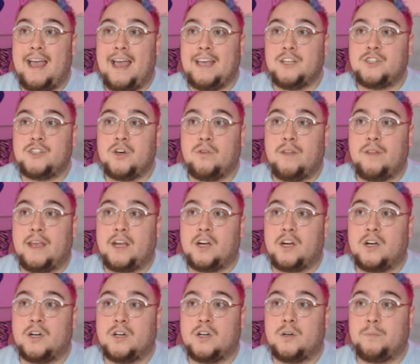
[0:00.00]
don't like
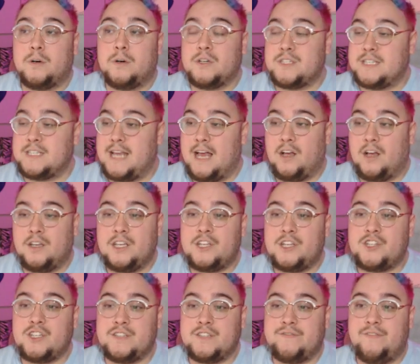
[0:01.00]
her personality.
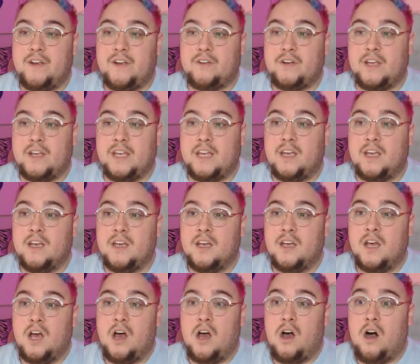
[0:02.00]
She's very
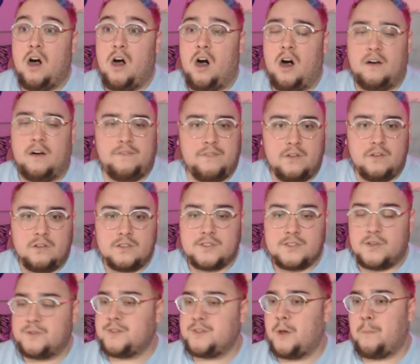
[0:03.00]
awful,
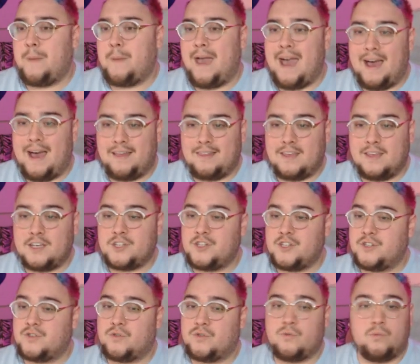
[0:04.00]
sociopathic. She
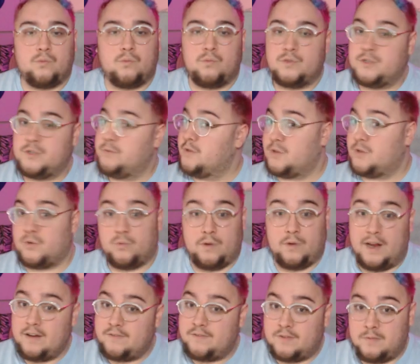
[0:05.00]
was
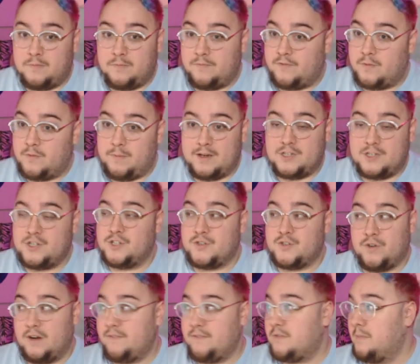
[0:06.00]
great she's
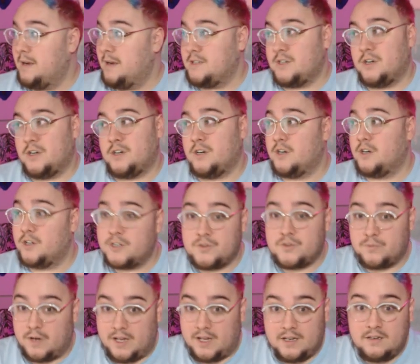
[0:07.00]
great for my Dark Urge
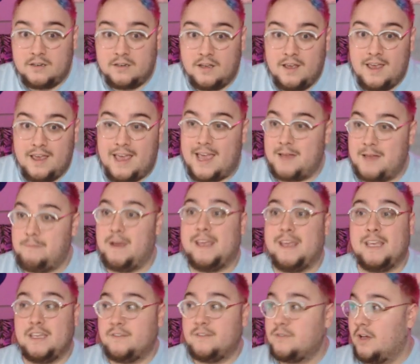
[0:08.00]
run and my
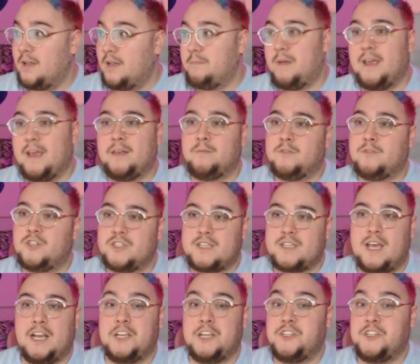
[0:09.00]
evil and my just kind of